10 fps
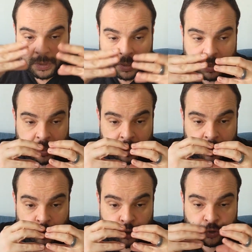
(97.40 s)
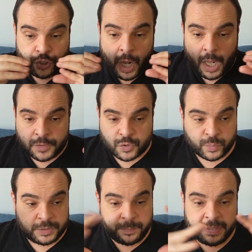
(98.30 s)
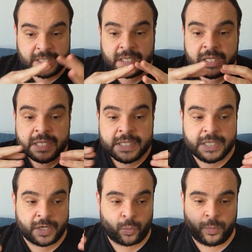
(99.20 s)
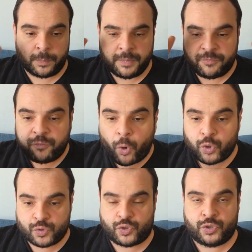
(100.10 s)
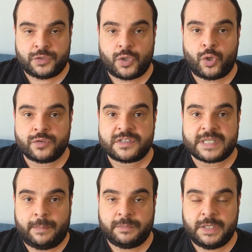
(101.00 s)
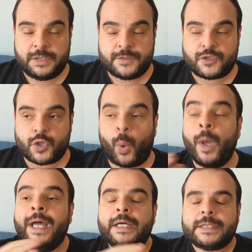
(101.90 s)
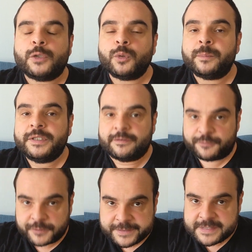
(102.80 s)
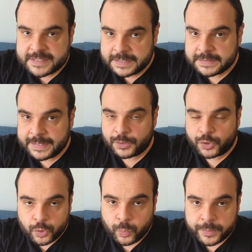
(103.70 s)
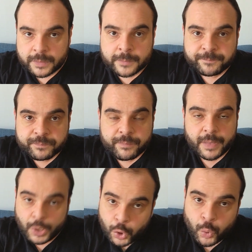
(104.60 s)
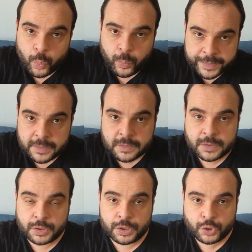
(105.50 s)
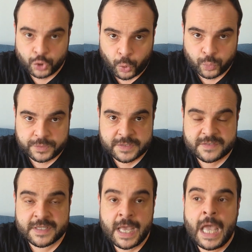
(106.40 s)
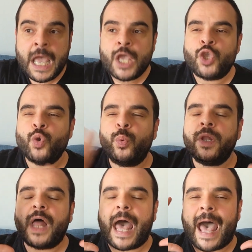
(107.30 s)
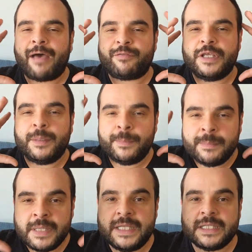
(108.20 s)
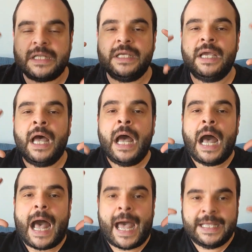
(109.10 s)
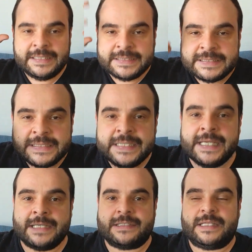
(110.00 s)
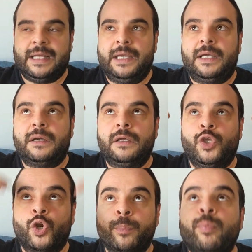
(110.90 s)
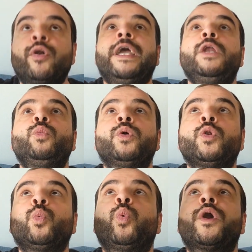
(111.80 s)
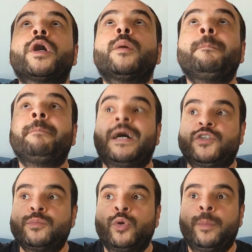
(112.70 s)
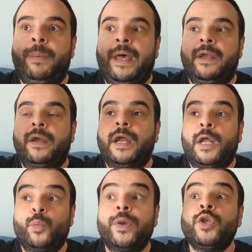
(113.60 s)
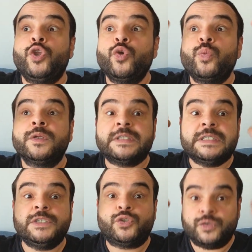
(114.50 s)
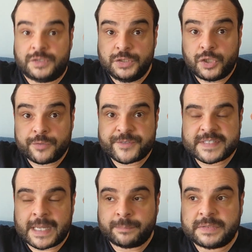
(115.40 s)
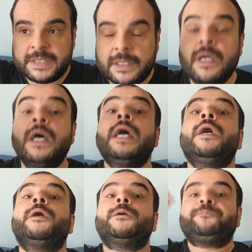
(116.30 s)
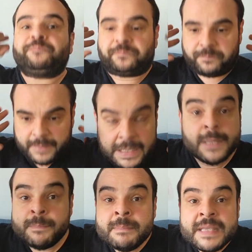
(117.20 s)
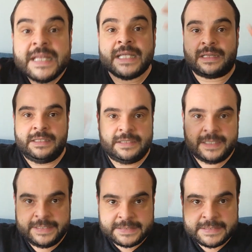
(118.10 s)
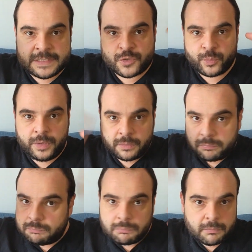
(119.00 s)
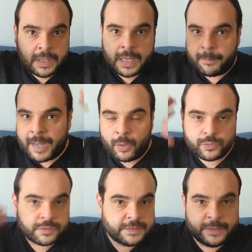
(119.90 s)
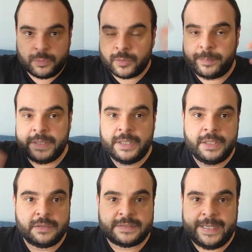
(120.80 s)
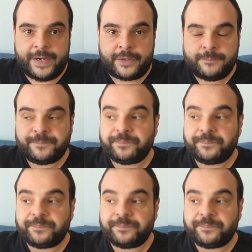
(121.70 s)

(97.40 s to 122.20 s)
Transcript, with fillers: uh, your thoughts will be clear, will be focused on, on something. So that will be the first thing that you will you will uh, notice. You will have immediately ideas, like your brain will work much more better and when you will need to think of something, immediately the ideas will come out. They will be there.